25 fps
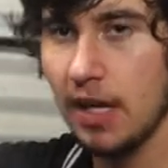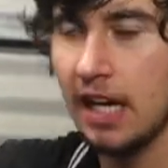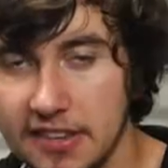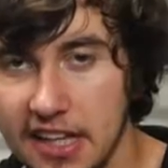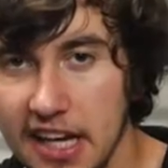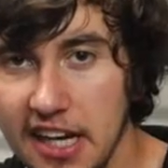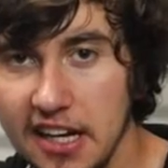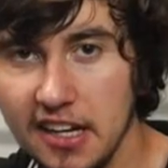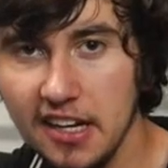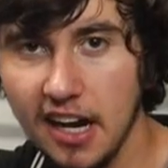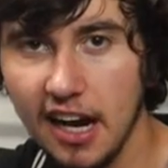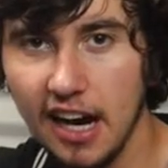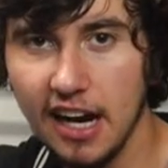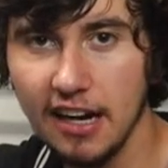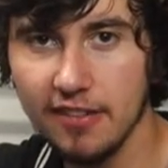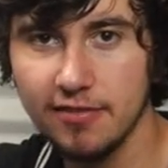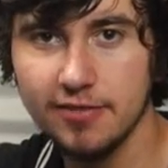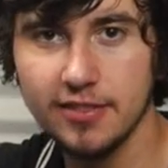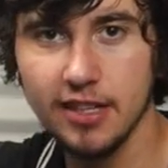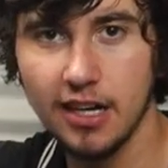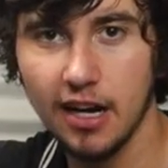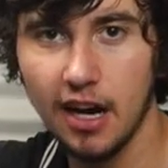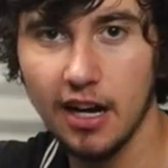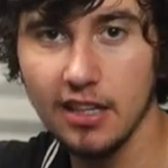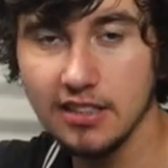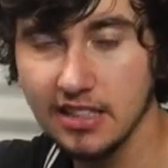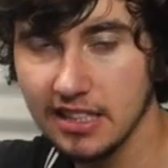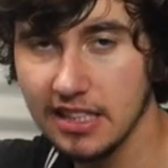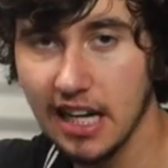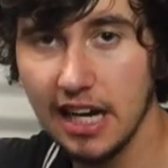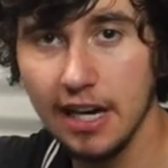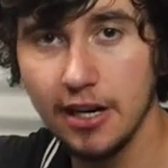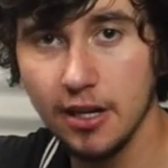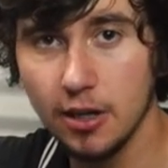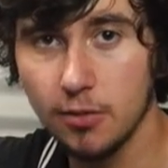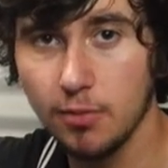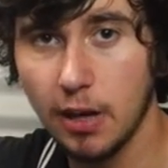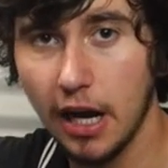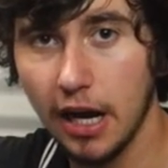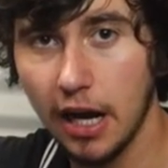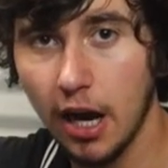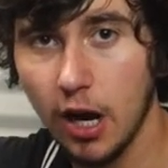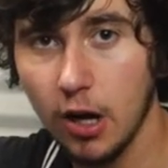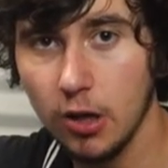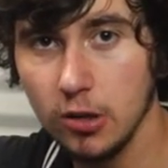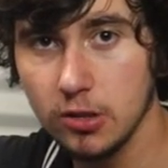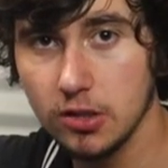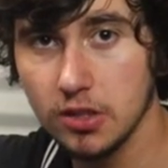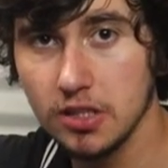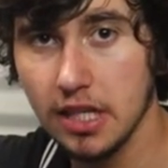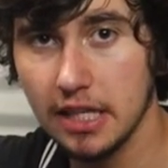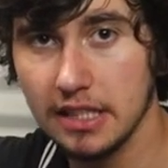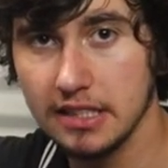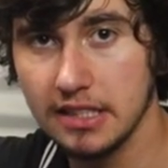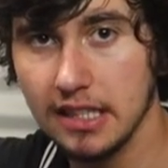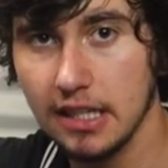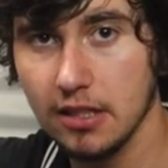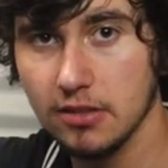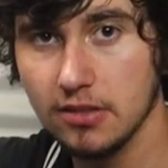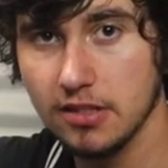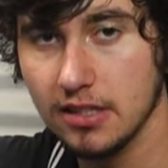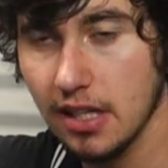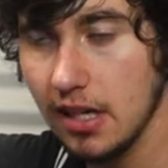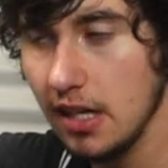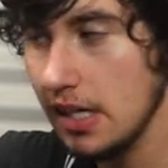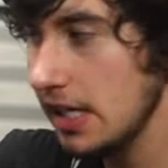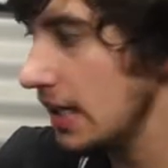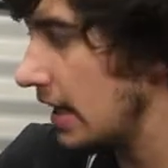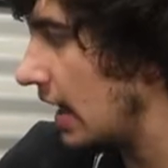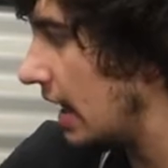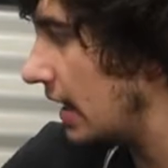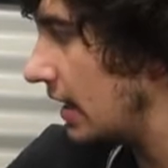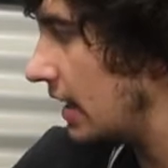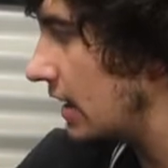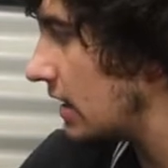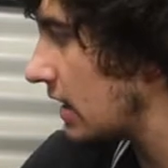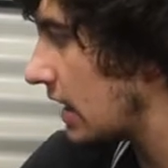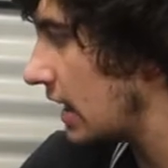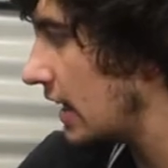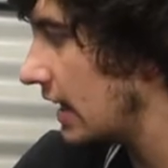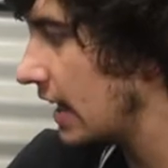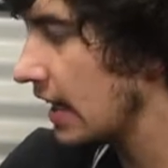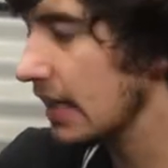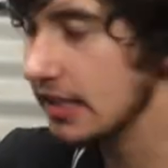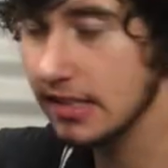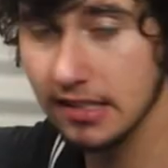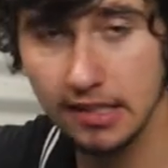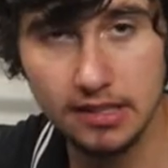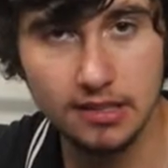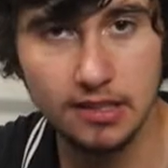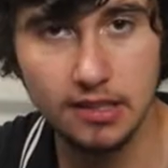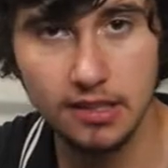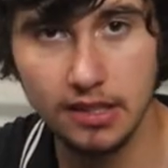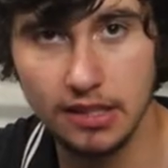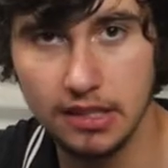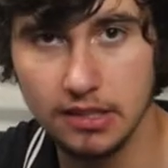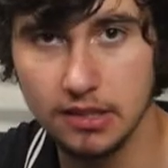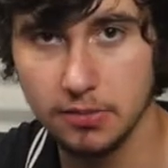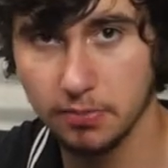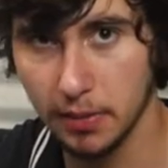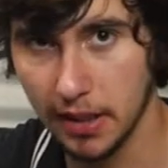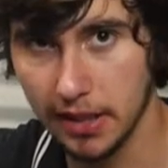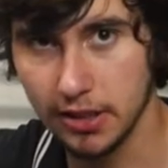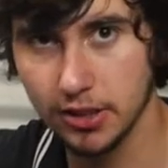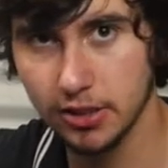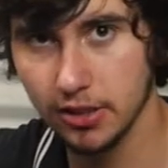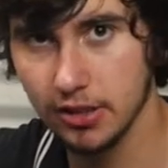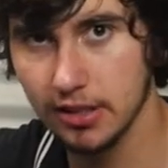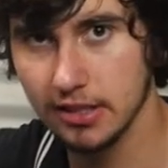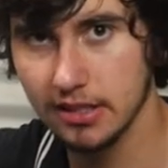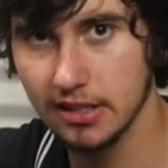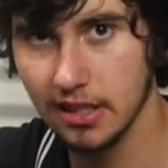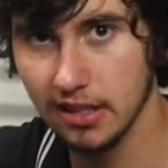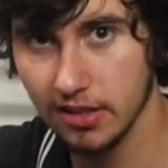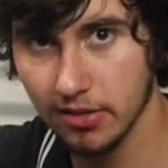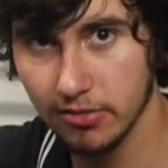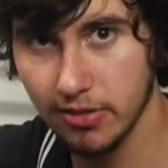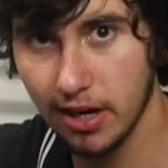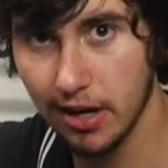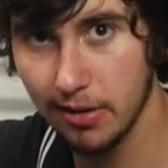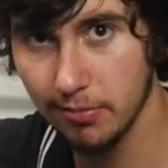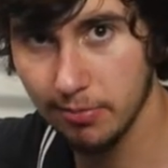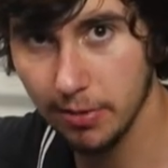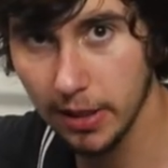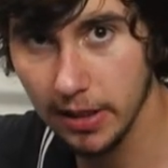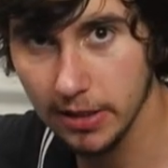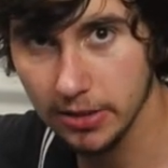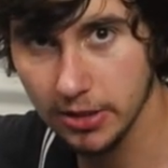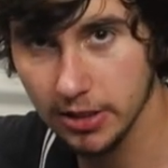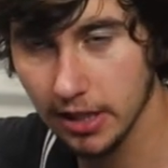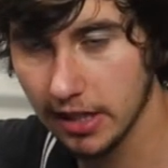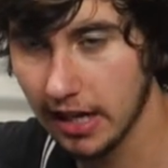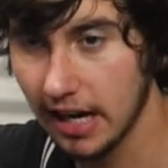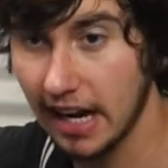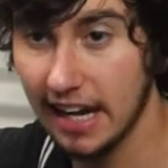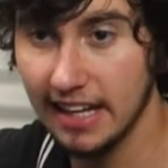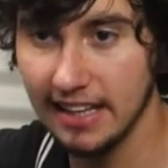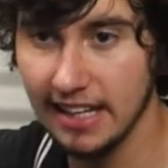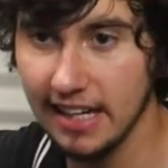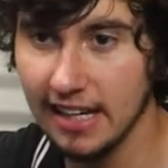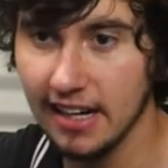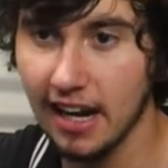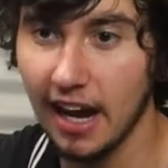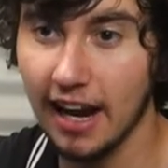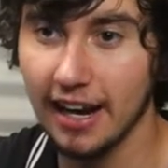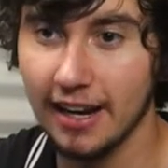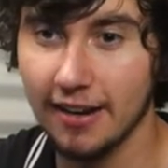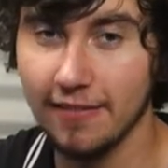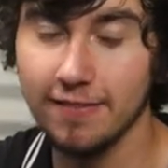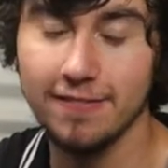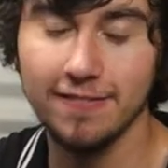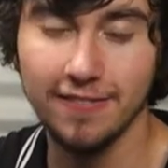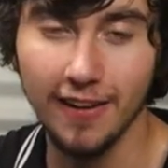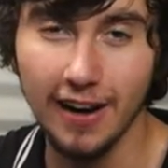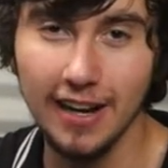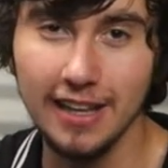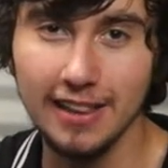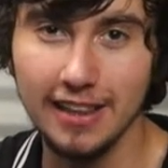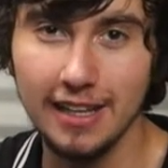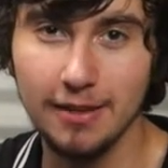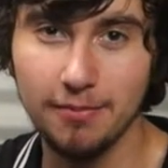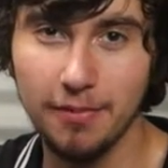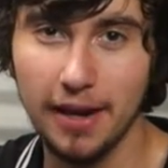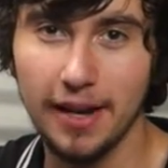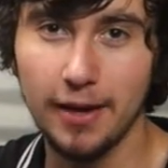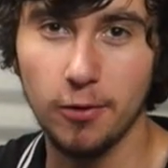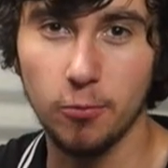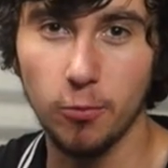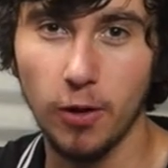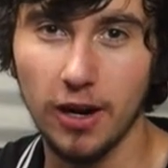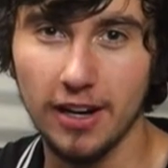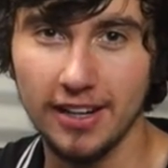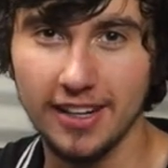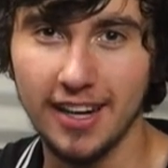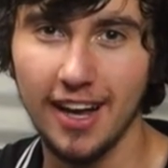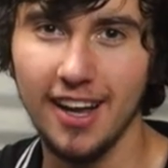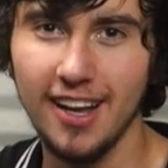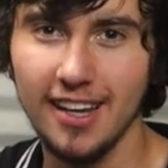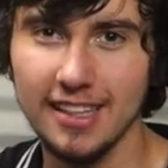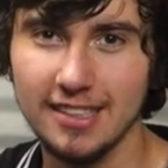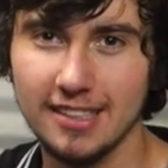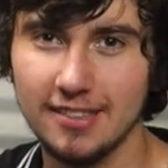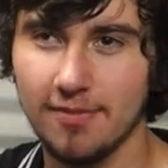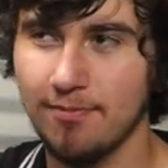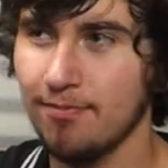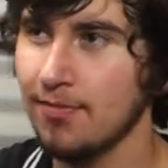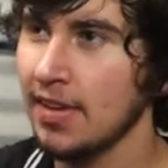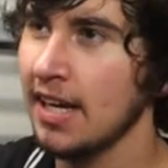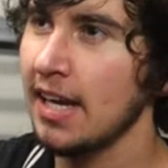Then I have to untangle my hose that's outside and then connect it to this, make sure it's at the right pressure, and then I can finally make one cut.